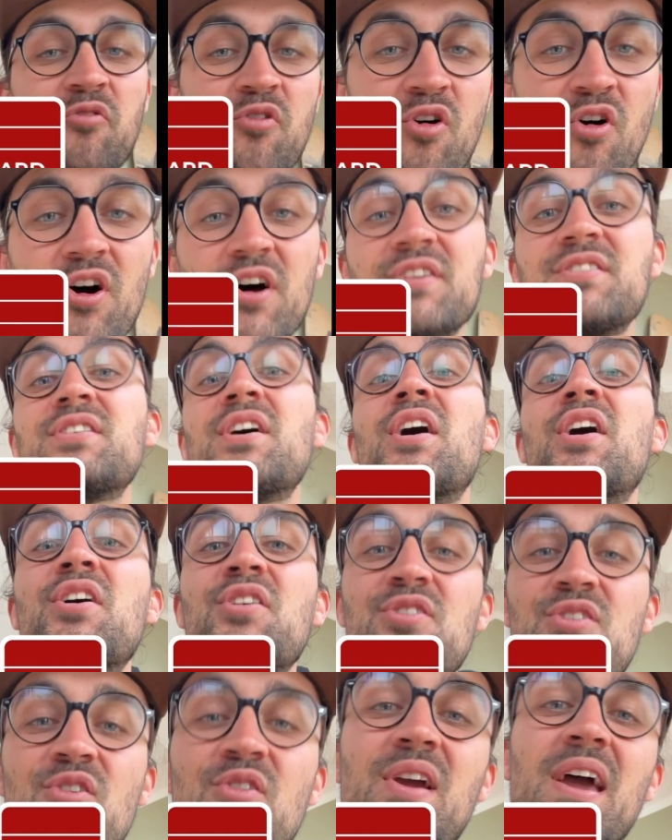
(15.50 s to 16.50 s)
course,
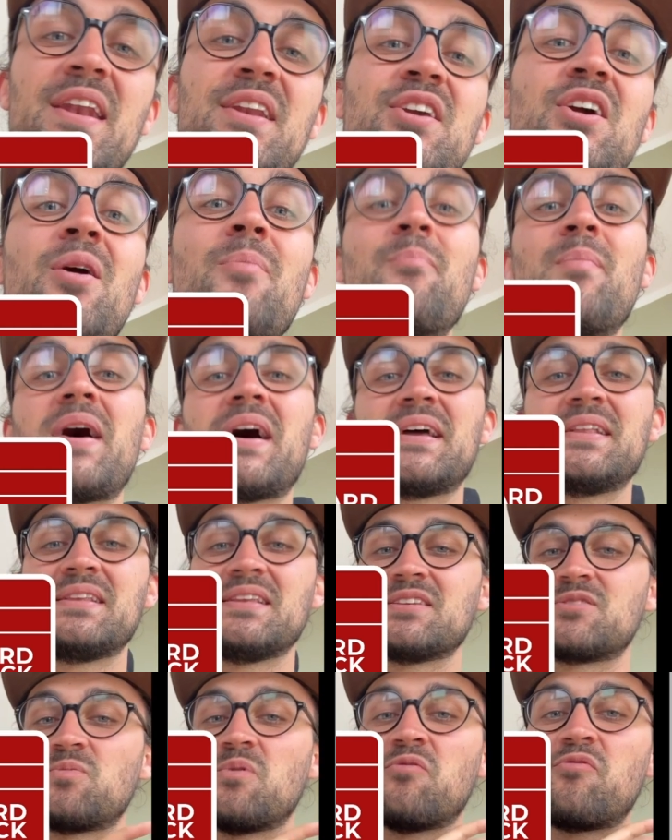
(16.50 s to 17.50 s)
you can
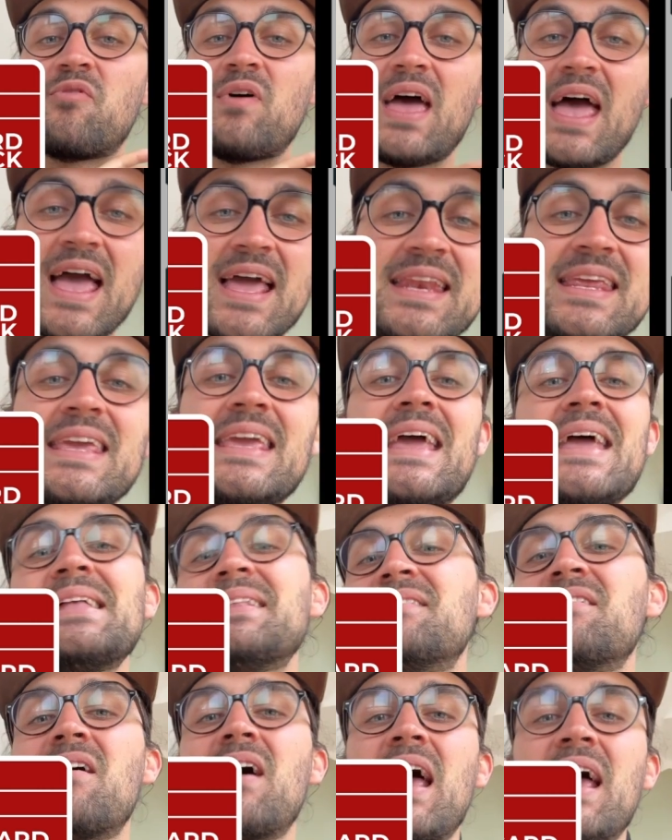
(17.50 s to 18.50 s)
combine this with any
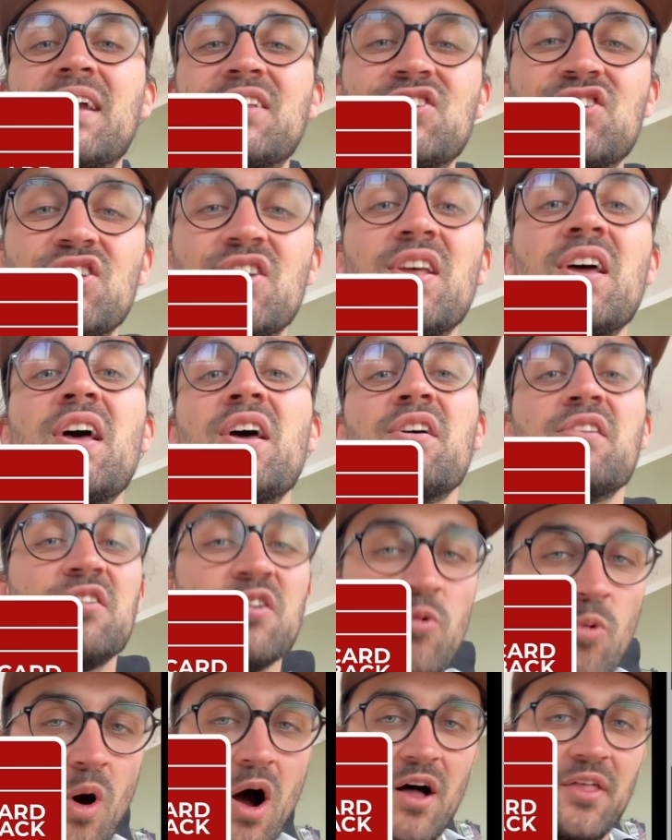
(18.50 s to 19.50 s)
interaction
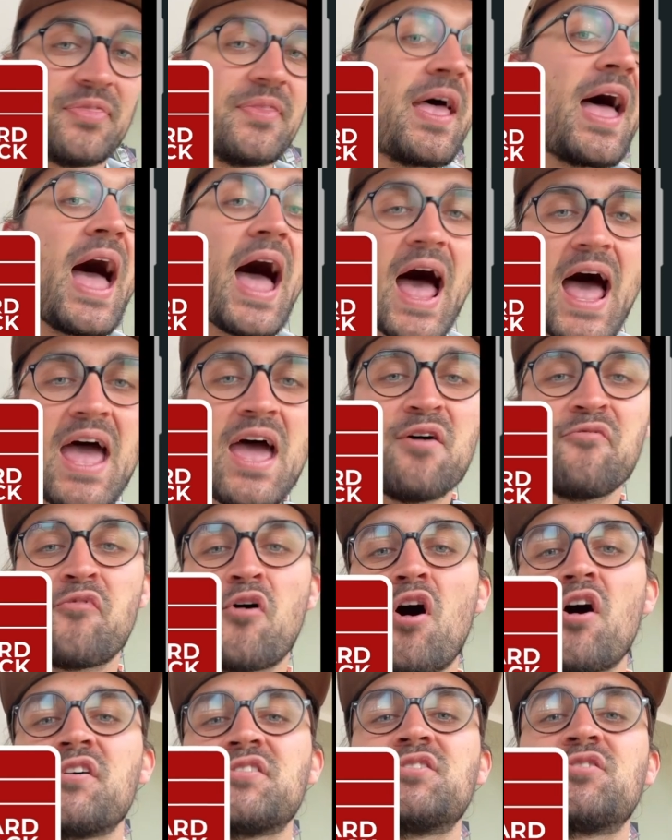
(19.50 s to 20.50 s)
you want. I
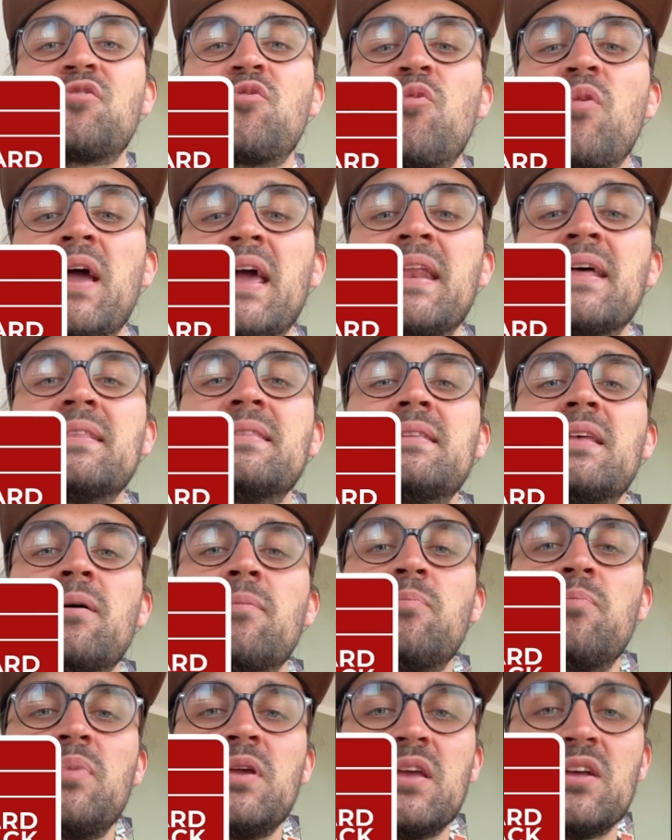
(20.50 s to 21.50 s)
have also created
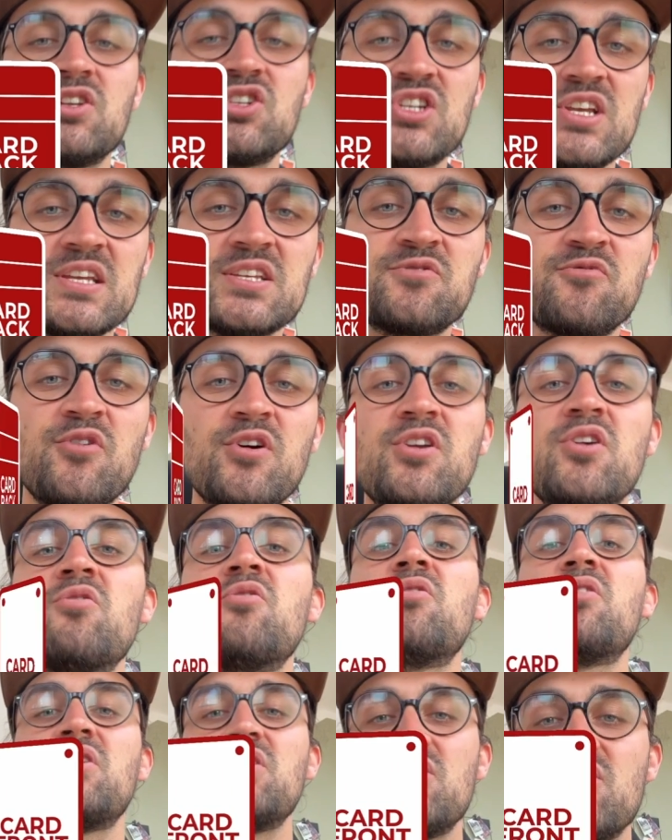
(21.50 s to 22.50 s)
the PNGs for
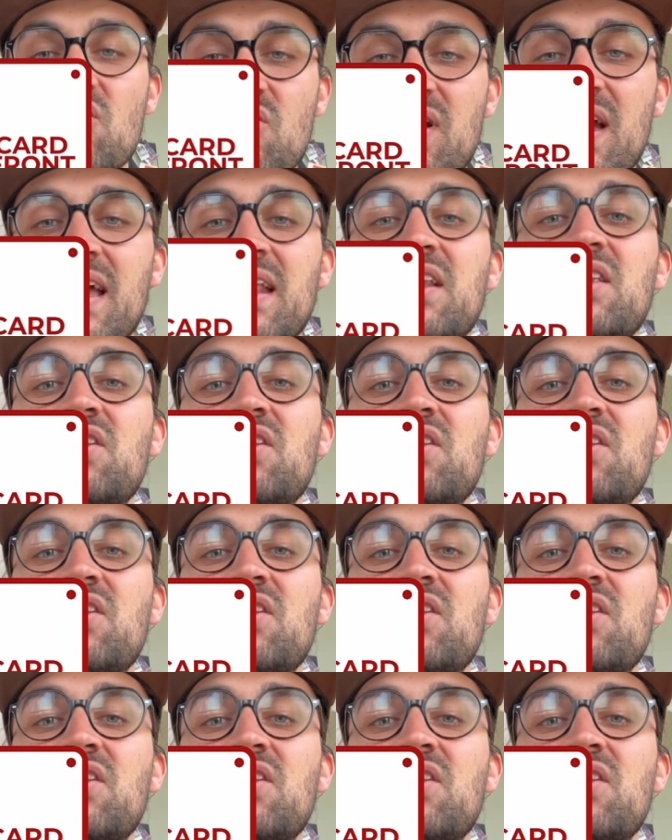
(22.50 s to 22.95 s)
you. You can